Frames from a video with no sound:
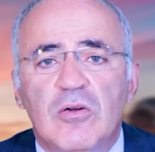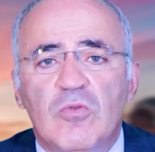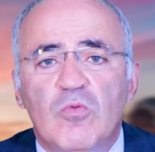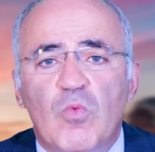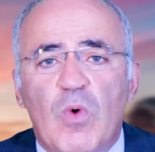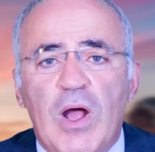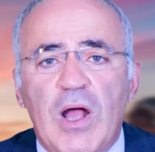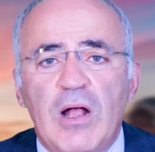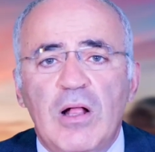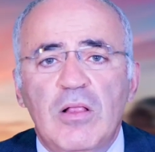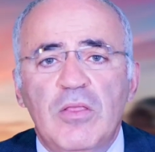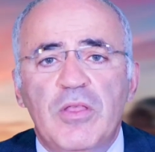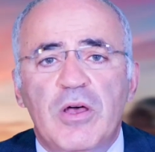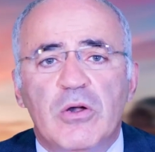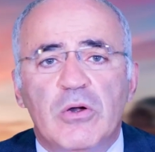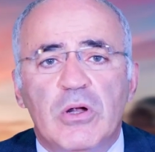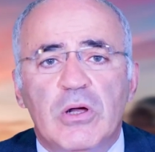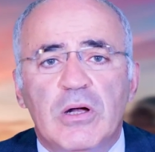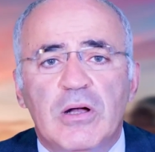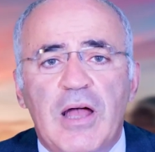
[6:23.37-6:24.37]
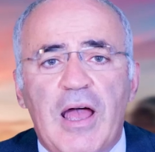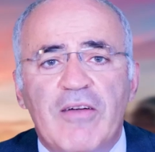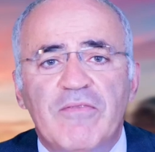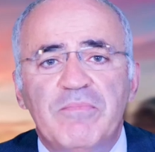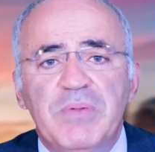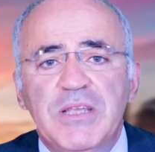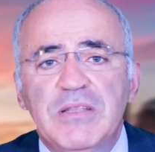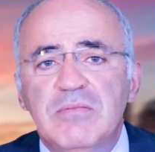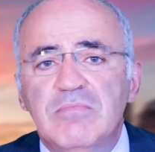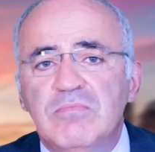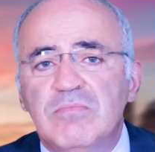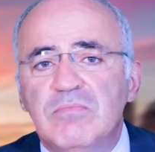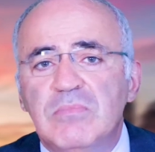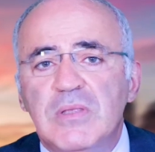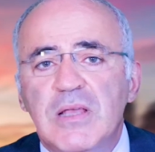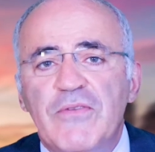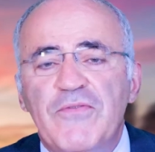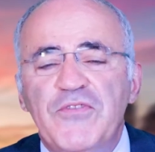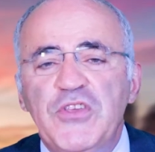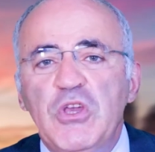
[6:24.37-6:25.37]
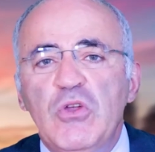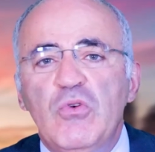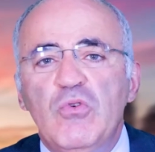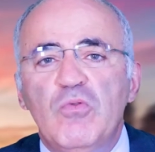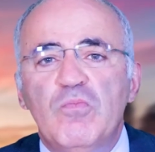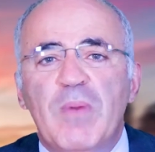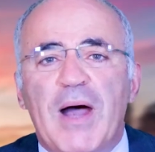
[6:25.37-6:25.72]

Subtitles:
While there have been a few